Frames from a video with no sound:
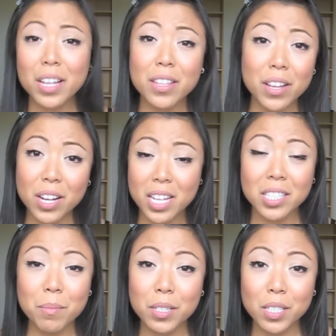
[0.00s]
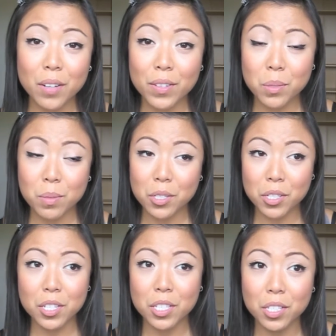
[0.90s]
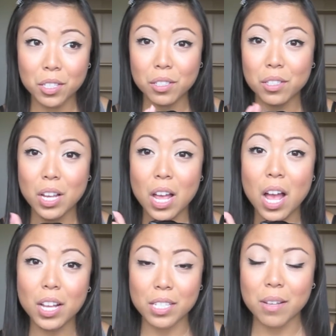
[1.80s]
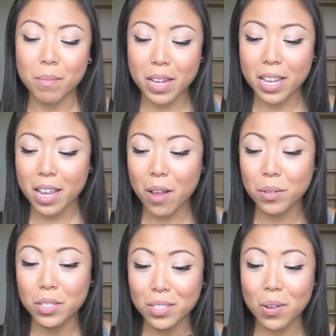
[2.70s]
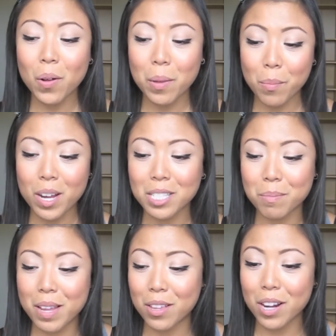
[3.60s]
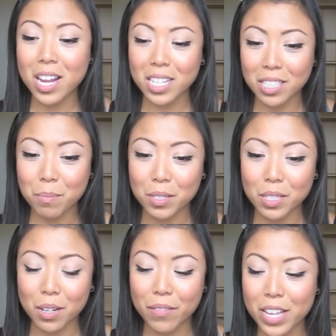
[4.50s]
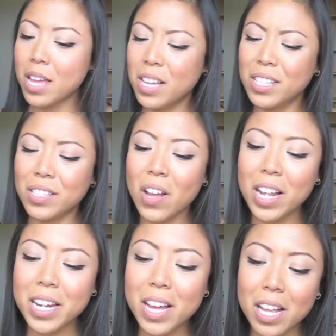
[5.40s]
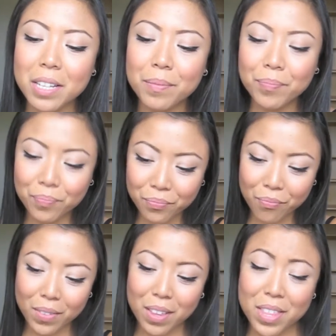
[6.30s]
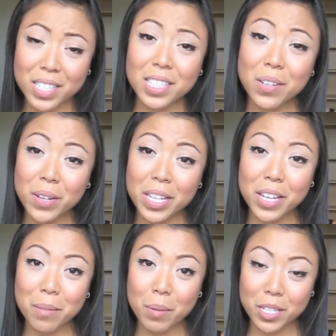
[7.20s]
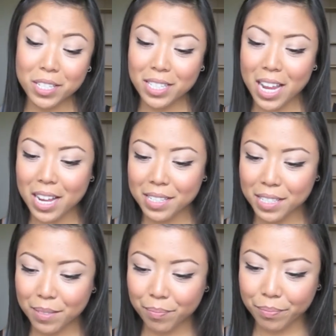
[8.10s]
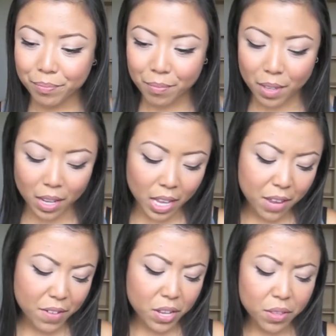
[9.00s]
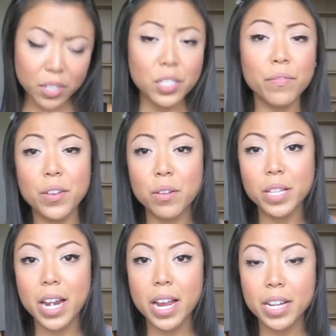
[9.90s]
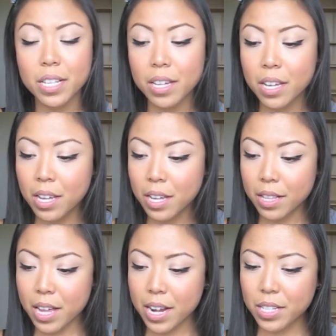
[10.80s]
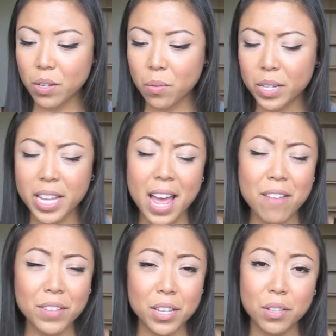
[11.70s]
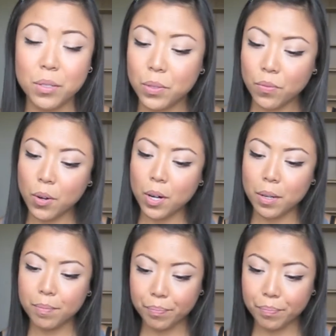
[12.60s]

their customer service was just awesome. Like, I was so impressed by their customer service. So all in all, this is a really good brush set. Even though there's a few that I don't really have a use for,